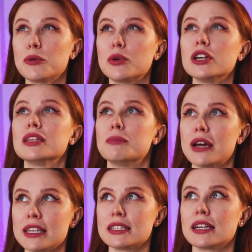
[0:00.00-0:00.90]
were the
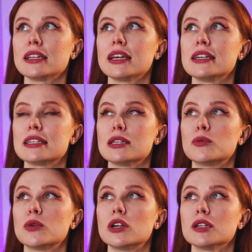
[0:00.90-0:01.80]
best airlines in the
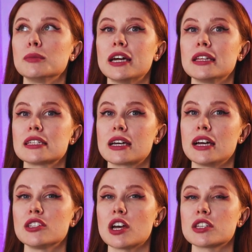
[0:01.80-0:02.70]
world by the
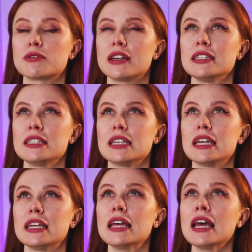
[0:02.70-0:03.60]
SkyTax rating.